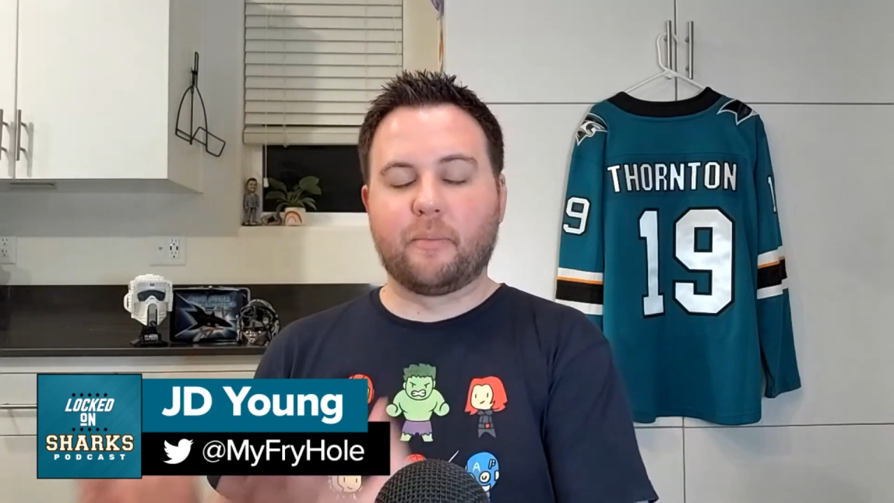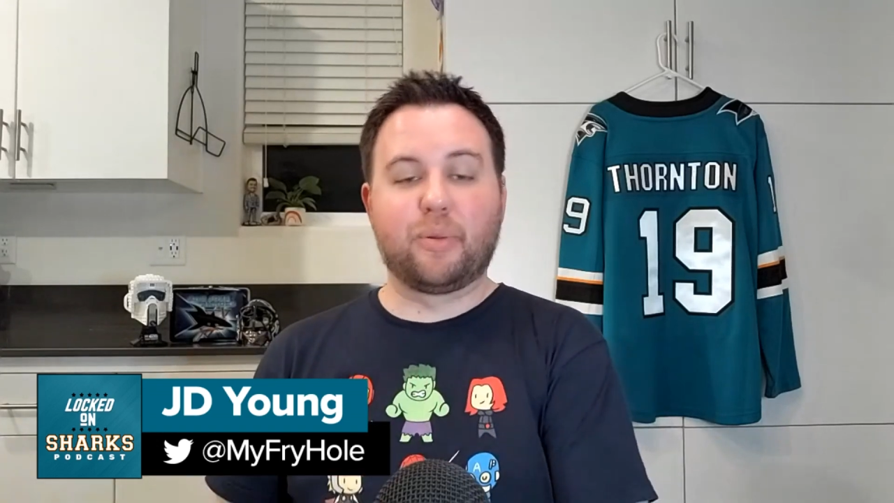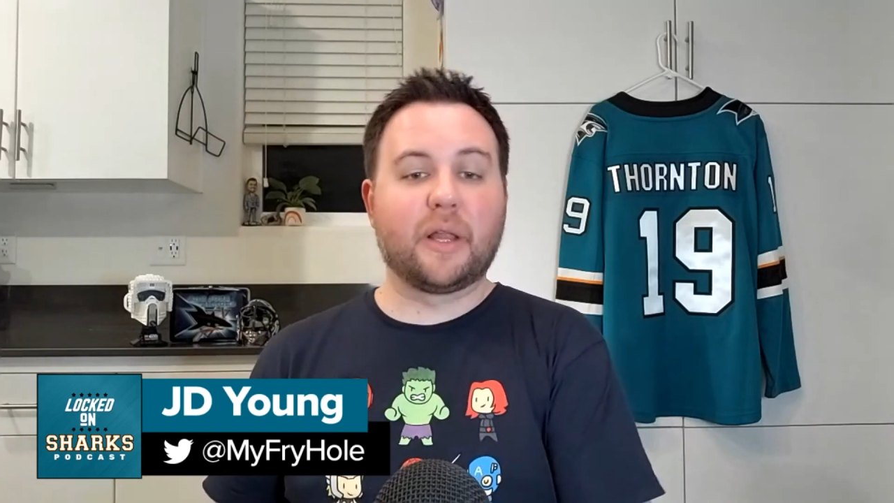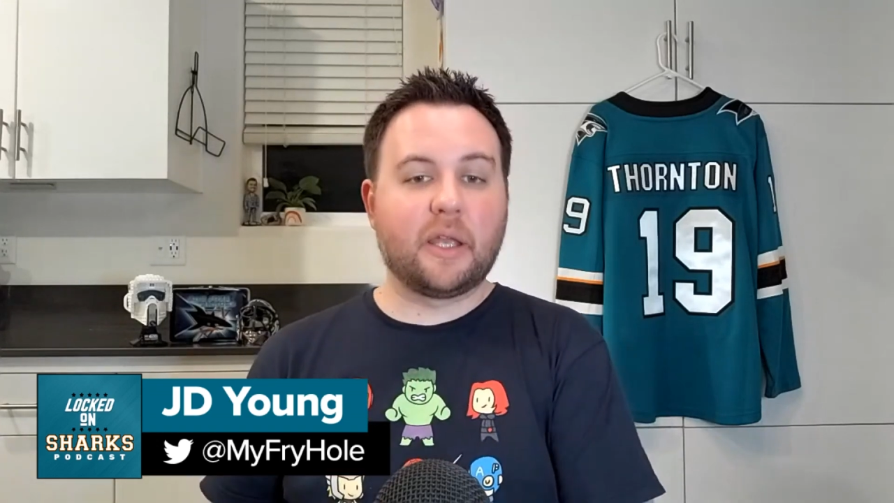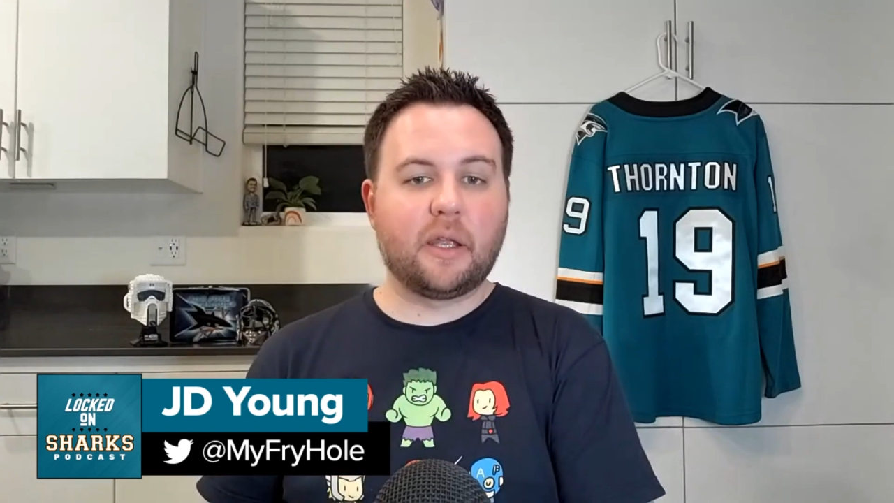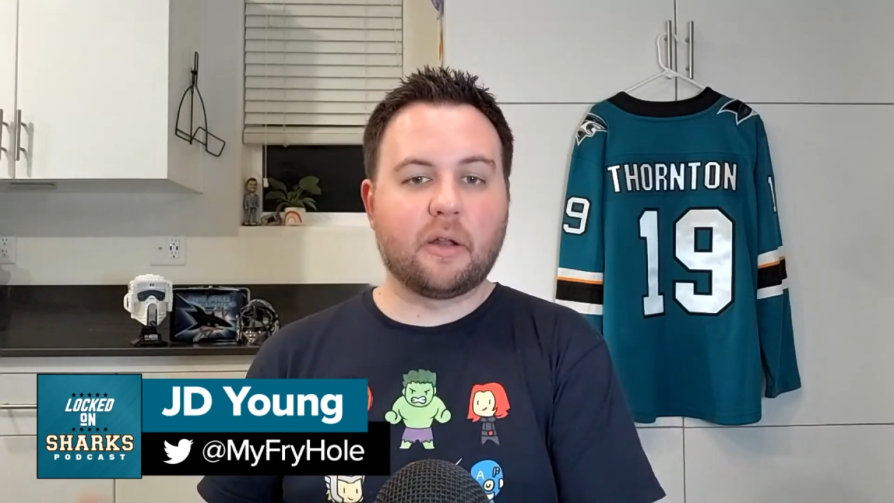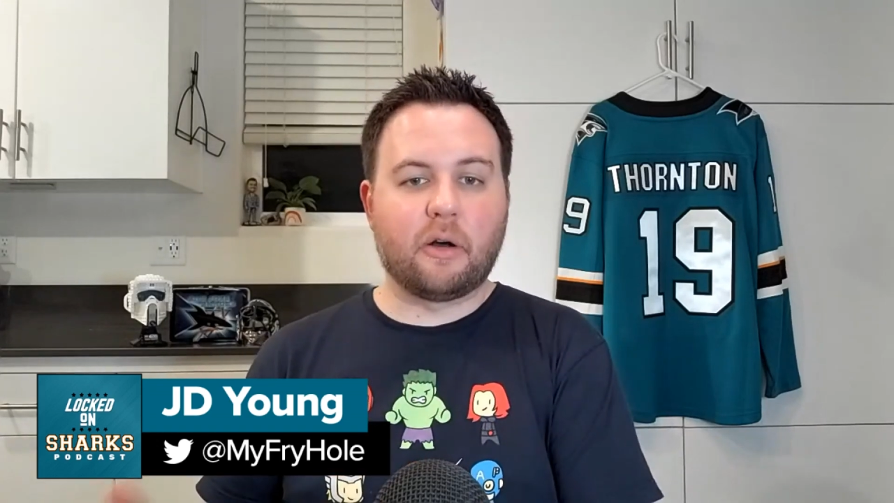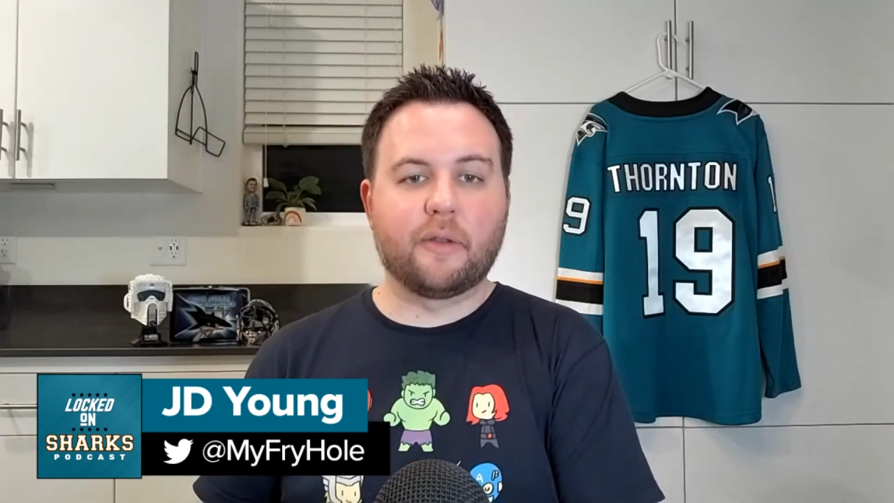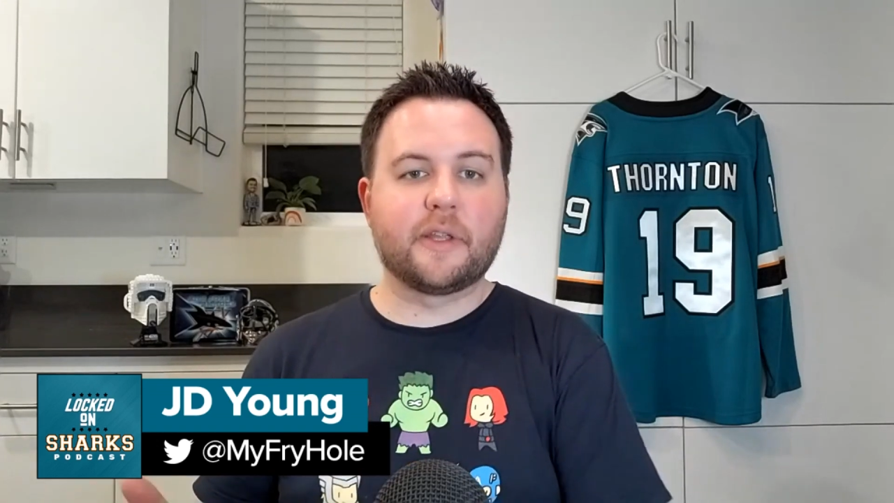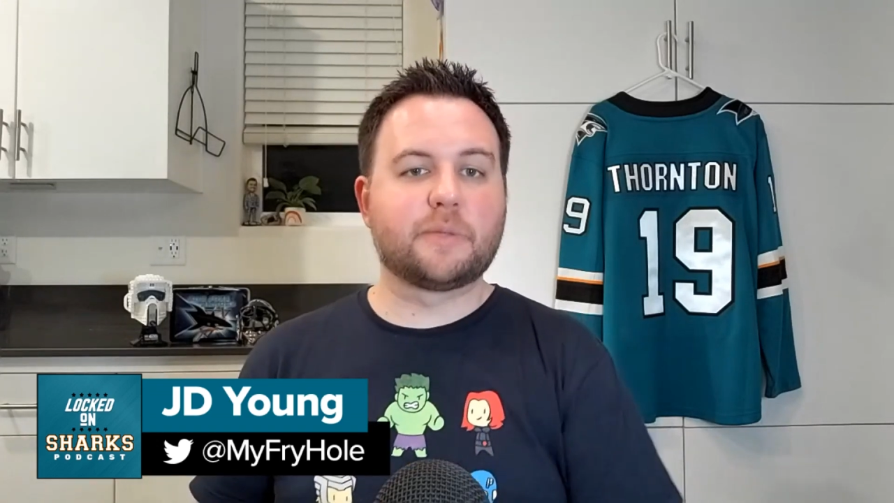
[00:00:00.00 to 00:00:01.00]
playing
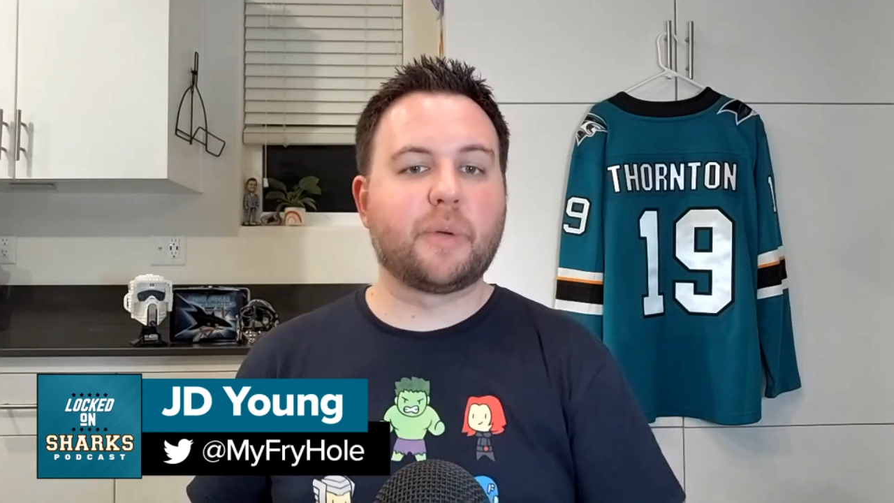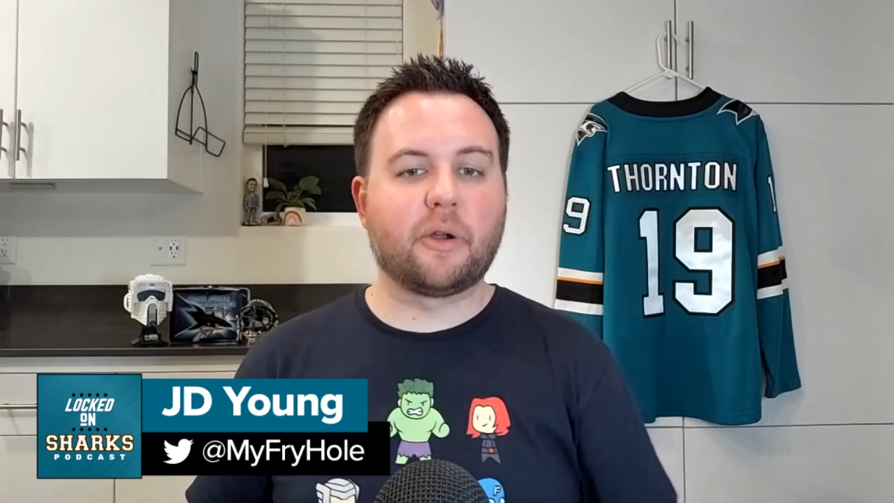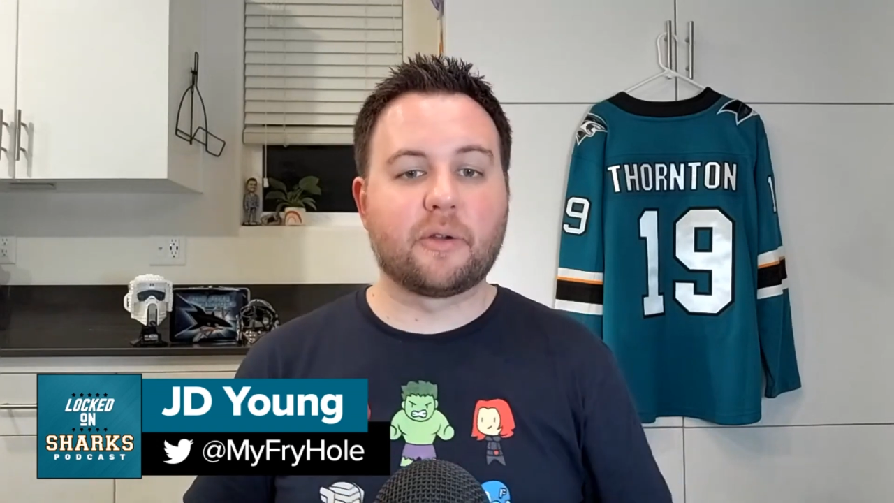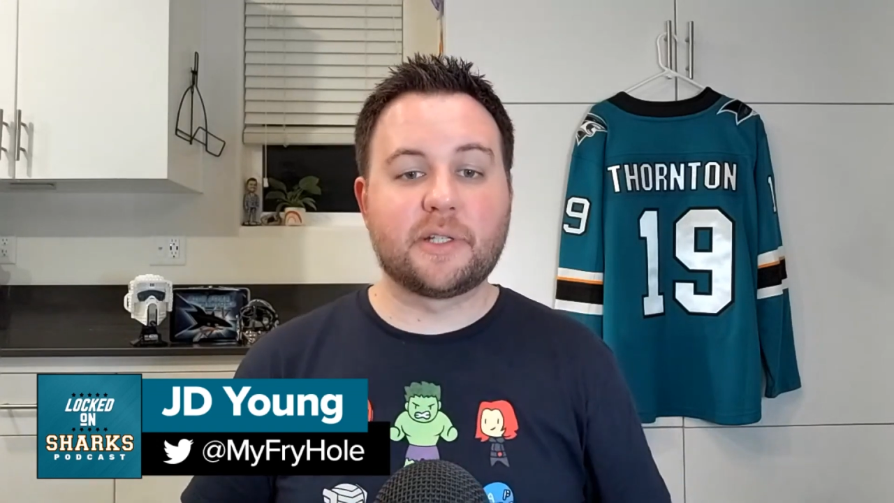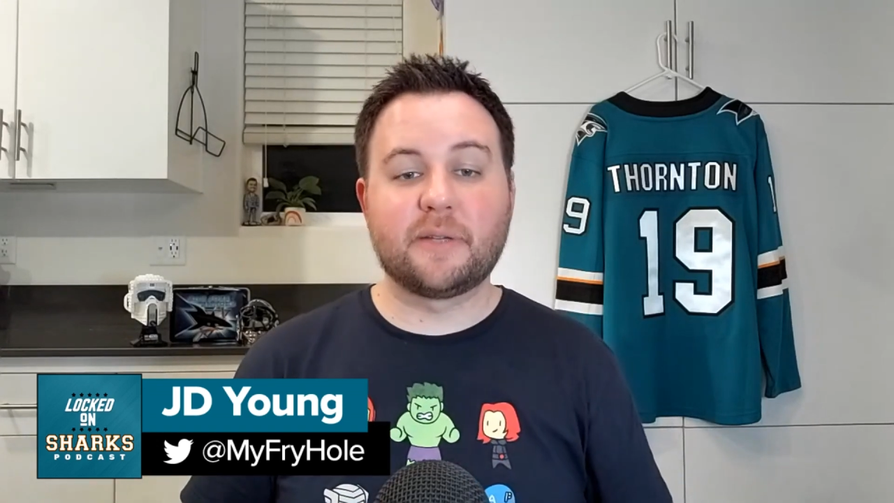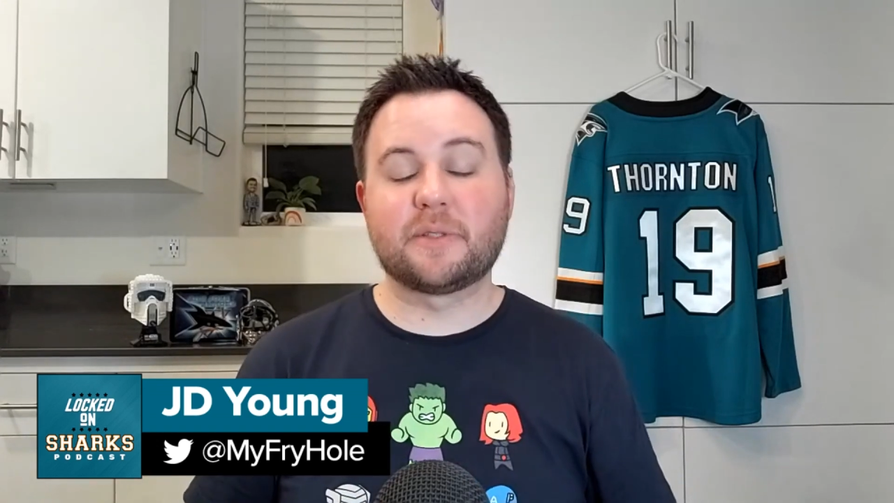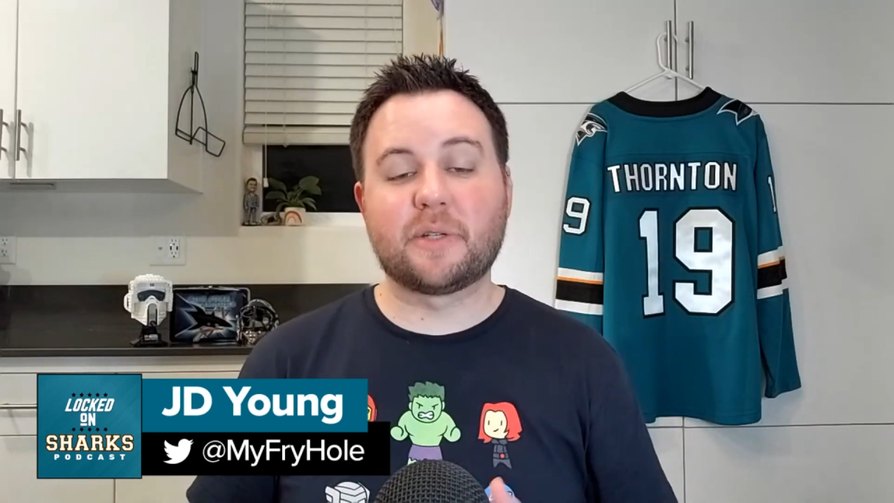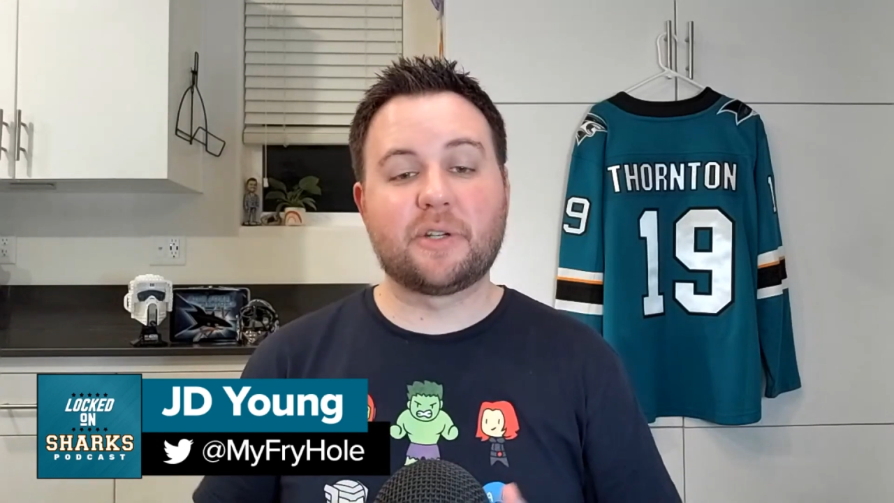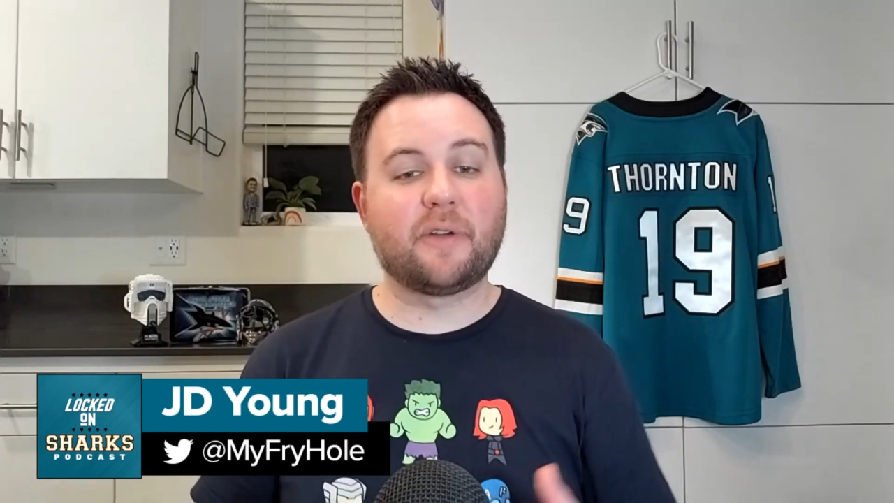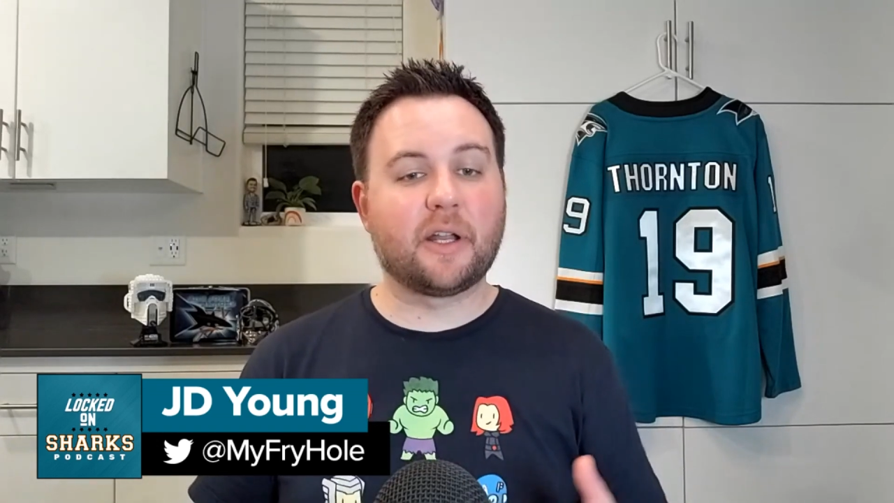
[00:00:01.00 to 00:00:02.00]
on this Barracuda team,
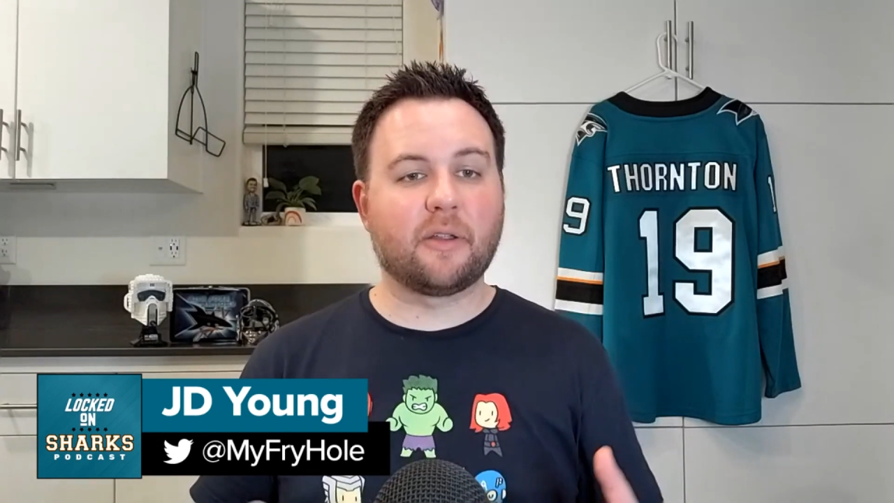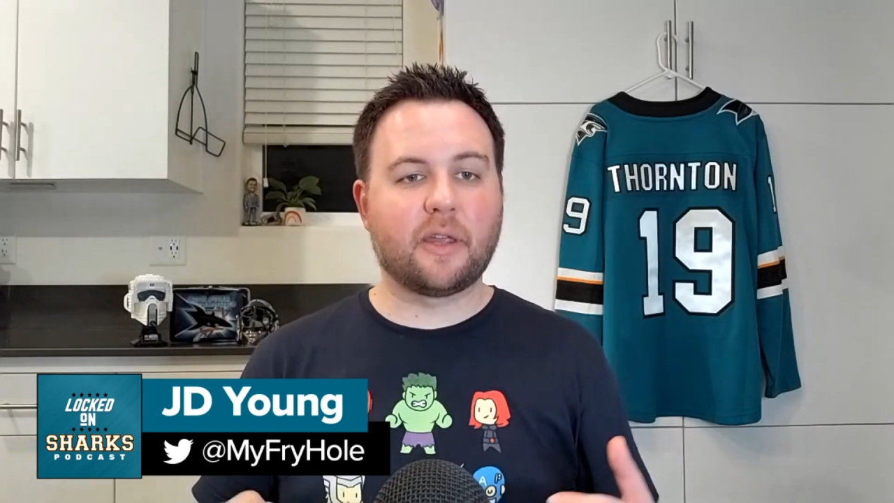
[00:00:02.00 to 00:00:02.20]
especially right now.